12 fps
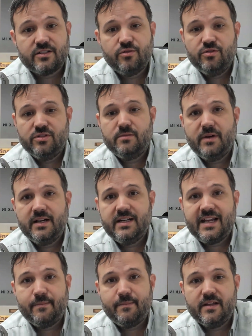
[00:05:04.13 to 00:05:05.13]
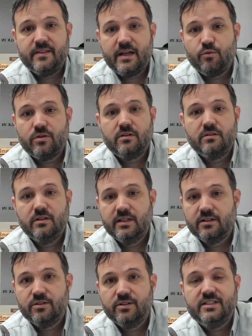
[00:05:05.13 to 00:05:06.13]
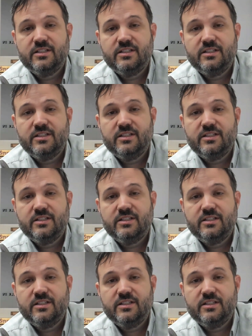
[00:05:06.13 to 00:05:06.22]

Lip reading: as soon as the money came in, they would literally